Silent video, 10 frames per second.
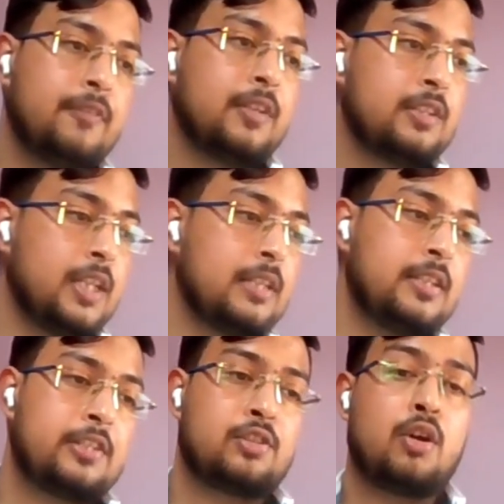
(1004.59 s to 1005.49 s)
since
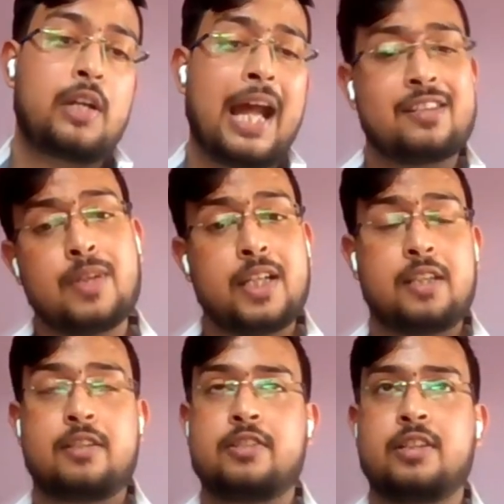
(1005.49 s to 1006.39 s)
it's not as smart
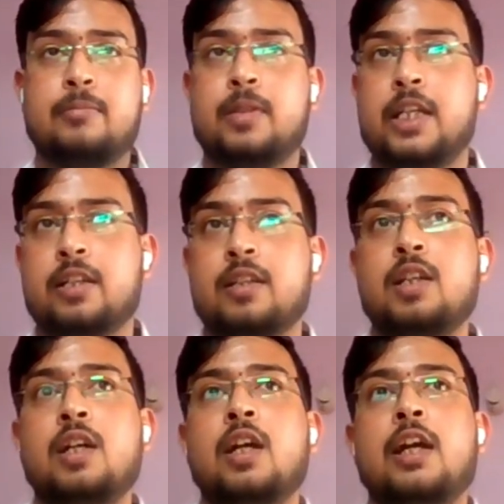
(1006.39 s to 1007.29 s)
as discriminator,
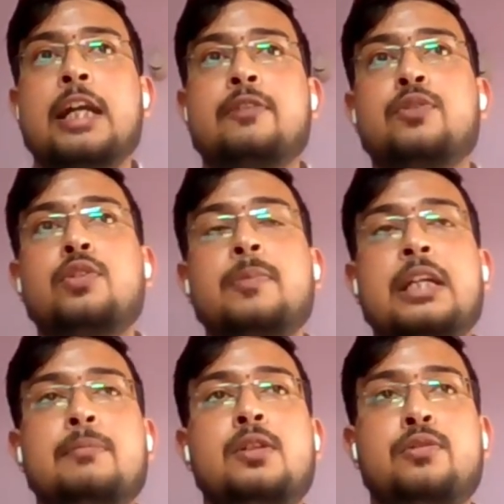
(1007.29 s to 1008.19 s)
it won't
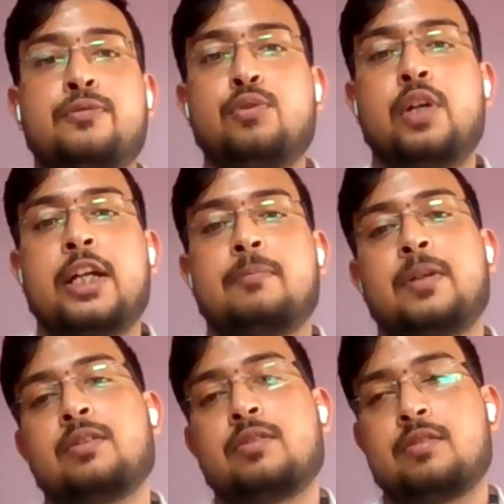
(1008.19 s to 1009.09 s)
be able to fool it
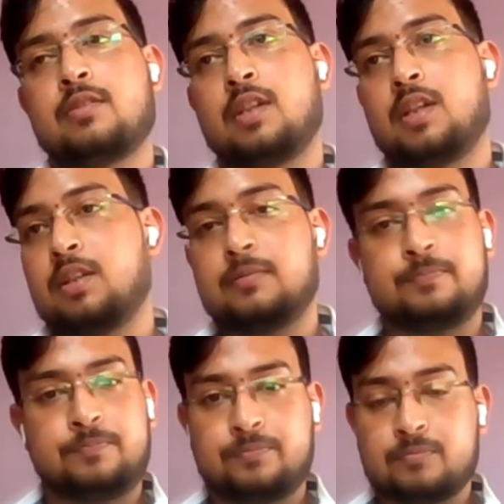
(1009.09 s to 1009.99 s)
because
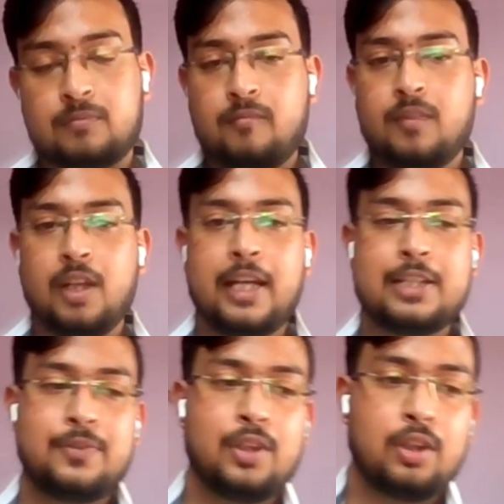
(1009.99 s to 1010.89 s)

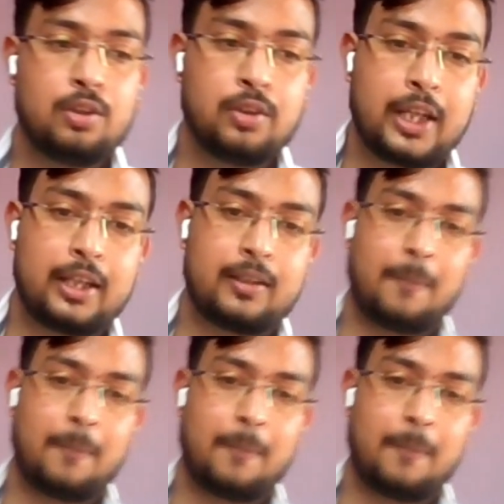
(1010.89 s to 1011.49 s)
as we all know, like